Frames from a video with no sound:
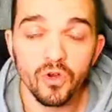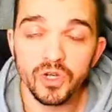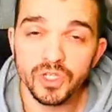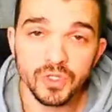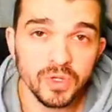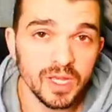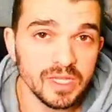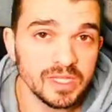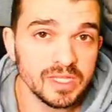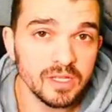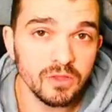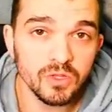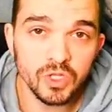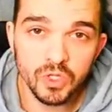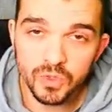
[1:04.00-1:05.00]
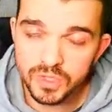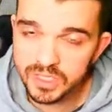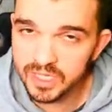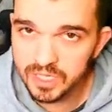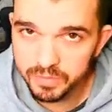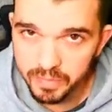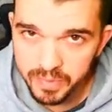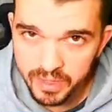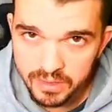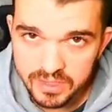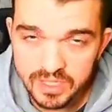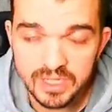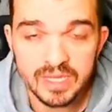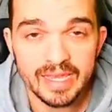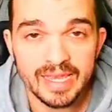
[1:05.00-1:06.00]
Of course you can still use this
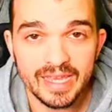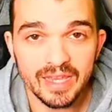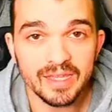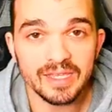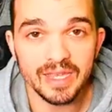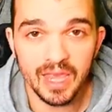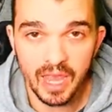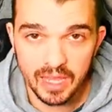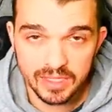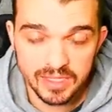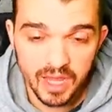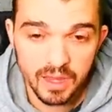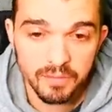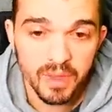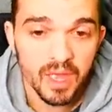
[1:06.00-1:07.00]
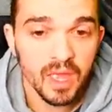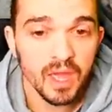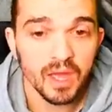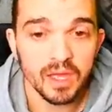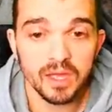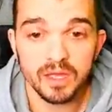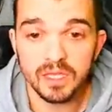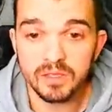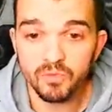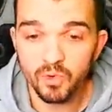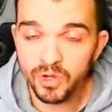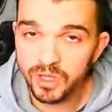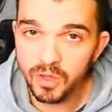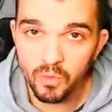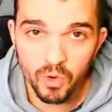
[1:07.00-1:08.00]
build in the end game, it
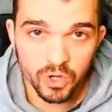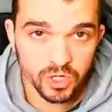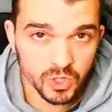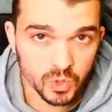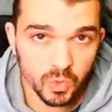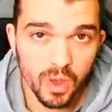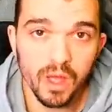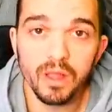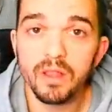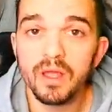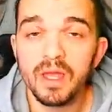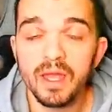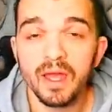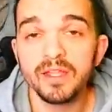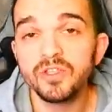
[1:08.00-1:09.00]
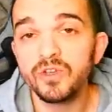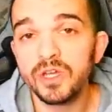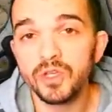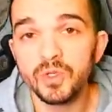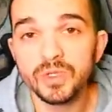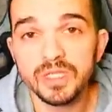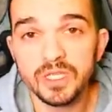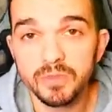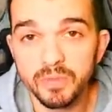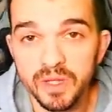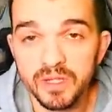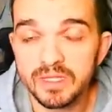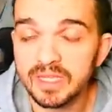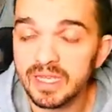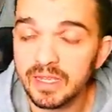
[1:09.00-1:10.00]
really works well, and you can use this
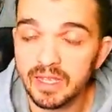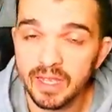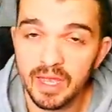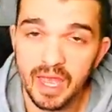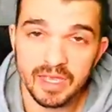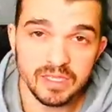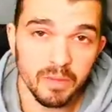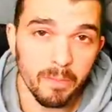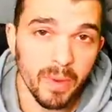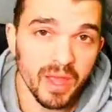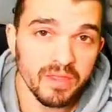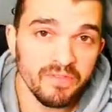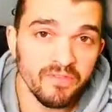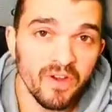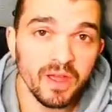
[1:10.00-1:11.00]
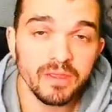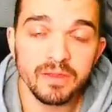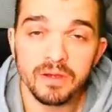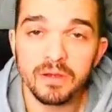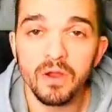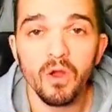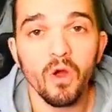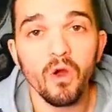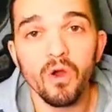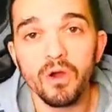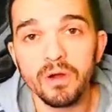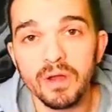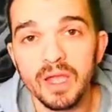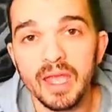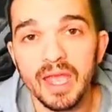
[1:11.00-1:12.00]
build as a Pathfinder
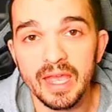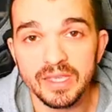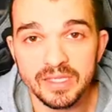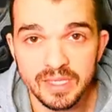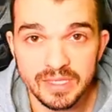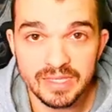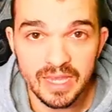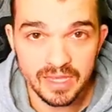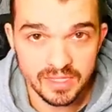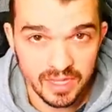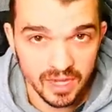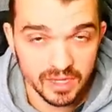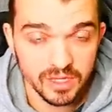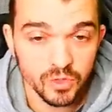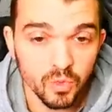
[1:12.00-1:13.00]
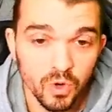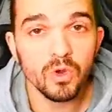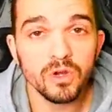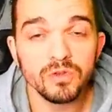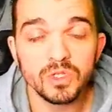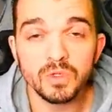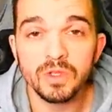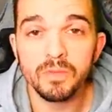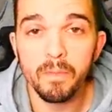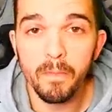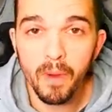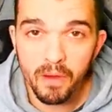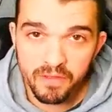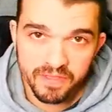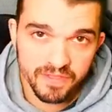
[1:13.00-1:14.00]
or as a Deadeye. It works
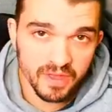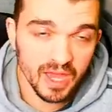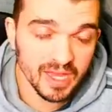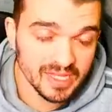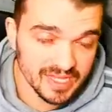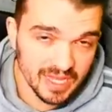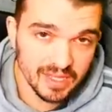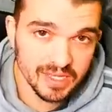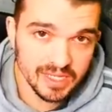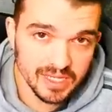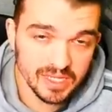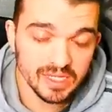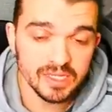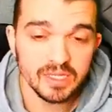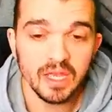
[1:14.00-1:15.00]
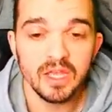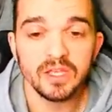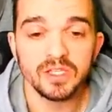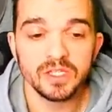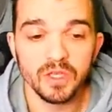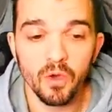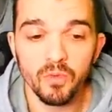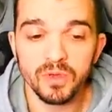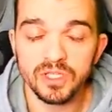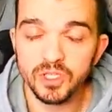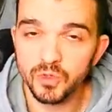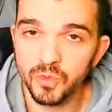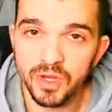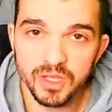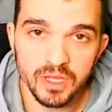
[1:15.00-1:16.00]
with both ascendancies, so
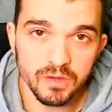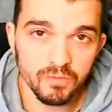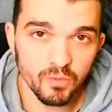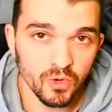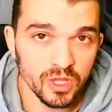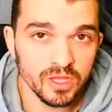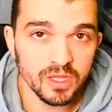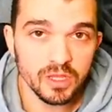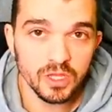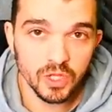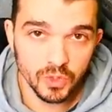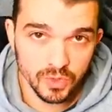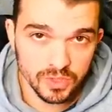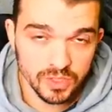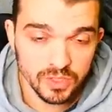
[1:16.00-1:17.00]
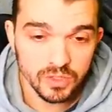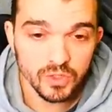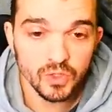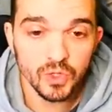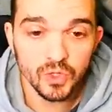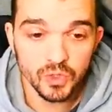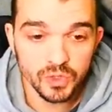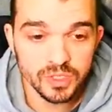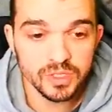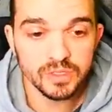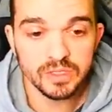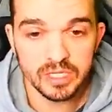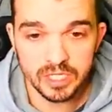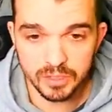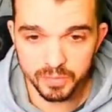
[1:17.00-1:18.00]
it's really good to
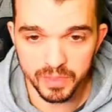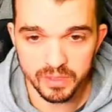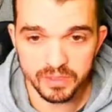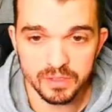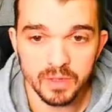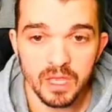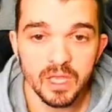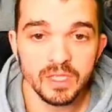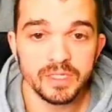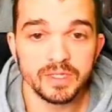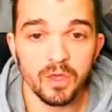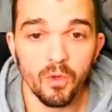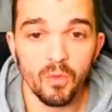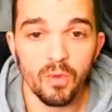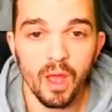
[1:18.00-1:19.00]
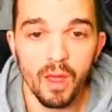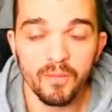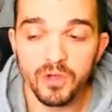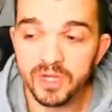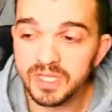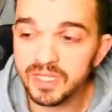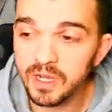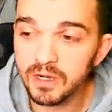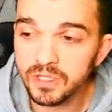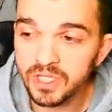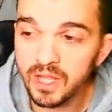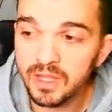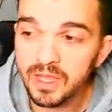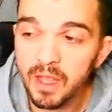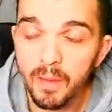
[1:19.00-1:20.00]
use this build. So I'm gonna start
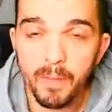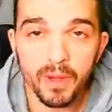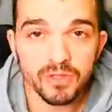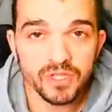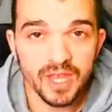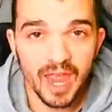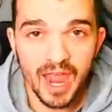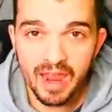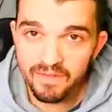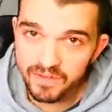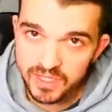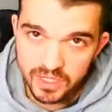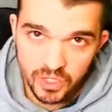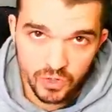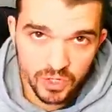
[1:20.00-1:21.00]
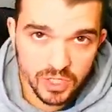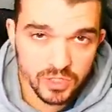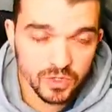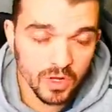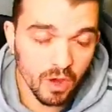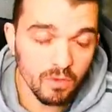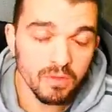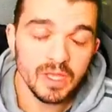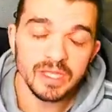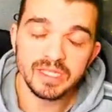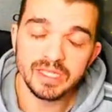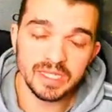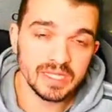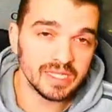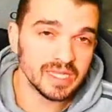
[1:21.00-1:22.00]
talking about everything you need to know
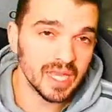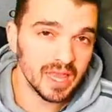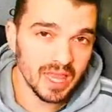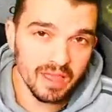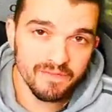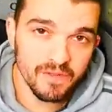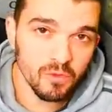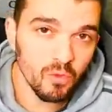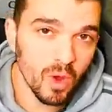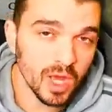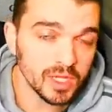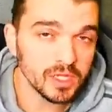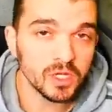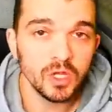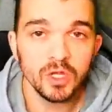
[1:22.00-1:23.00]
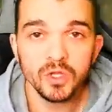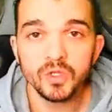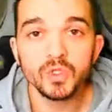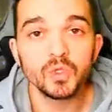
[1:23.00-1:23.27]
since level 1